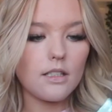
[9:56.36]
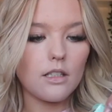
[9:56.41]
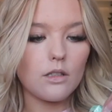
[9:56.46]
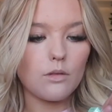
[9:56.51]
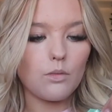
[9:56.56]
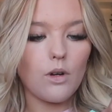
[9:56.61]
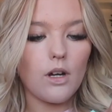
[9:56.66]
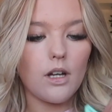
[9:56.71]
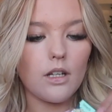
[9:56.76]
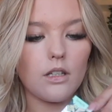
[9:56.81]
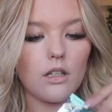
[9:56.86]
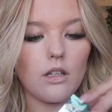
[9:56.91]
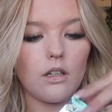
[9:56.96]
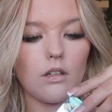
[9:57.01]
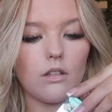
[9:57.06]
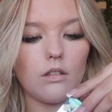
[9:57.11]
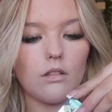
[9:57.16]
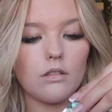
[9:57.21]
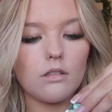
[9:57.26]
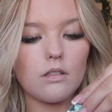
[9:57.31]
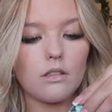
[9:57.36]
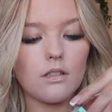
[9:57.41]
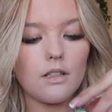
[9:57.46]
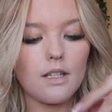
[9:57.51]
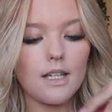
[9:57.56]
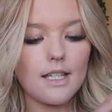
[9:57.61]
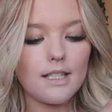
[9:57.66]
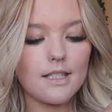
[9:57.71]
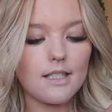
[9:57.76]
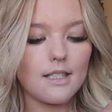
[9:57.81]
is what I use.
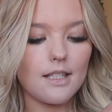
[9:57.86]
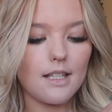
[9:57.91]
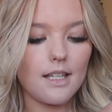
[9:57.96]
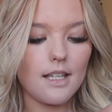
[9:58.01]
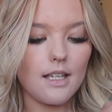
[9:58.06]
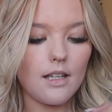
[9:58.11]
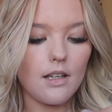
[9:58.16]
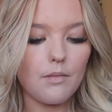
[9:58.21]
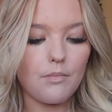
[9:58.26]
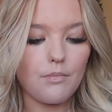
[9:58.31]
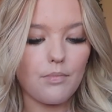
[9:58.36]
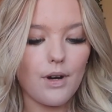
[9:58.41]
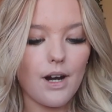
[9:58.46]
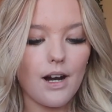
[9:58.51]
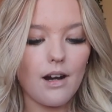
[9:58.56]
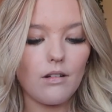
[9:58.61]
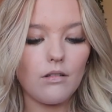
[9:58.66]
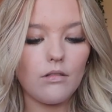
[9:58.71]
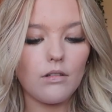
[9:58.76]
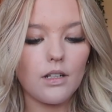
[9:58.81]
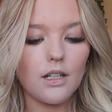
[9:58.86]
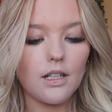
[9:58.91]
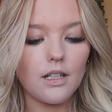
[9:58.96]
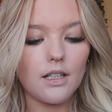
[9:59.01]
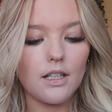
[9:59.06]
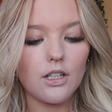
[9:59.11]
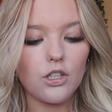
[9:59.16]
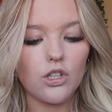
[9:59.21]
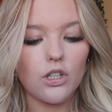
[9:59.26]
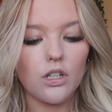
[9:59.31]
It's the brow
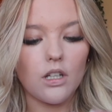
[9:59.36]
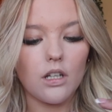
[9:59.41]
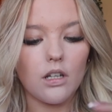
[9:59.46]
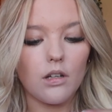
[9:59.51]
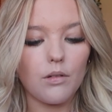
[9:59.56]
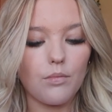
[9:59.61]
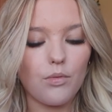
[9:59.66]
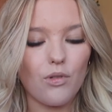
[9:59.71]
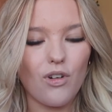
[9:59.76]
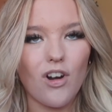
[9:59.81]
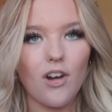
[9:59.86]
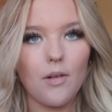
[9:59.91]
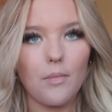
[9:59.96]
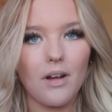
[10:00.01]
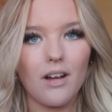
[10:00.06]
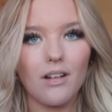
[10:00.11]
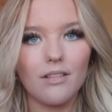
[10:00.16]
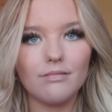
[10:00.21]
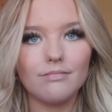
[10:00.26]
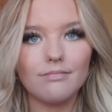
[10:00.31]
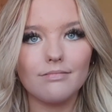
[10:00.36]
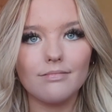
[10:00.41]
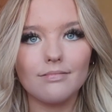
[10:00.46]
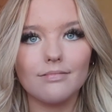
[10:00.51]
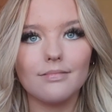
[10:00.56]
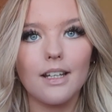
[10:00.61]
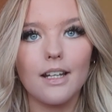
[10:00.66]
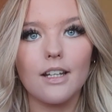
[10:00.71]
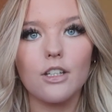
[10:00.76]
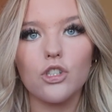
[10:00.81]
conditioning primer.
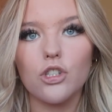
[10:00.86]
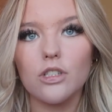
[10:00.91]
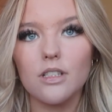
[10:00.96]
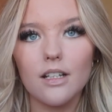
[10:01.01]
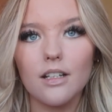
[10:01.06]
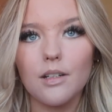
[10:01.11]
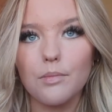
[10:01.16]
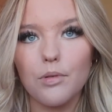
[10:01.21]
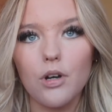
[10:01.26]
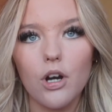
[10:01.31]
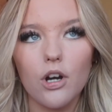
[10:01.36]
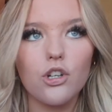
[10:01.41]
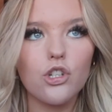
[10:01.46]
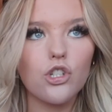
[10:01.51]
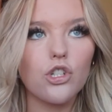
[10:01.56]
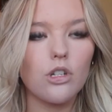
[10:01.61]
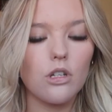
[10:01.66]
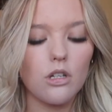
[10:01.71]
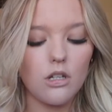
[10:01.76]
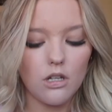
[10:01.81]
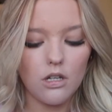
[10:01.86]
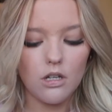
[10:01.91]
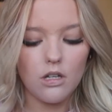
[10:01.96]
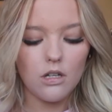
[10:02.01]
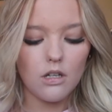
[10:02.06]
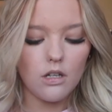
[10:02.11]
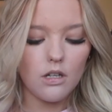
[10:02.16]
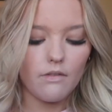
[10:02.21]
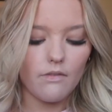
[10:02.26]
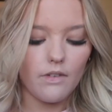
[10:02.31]
And it's just like a brush.
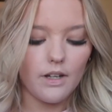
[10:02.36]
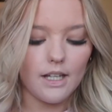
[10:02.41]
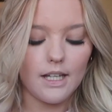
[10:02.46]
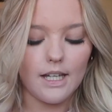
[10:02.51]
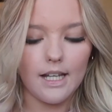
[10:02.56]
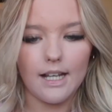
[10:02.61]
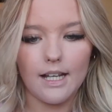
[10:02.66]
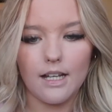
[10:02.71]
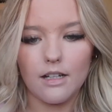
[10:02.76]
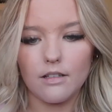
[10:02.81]
I can get it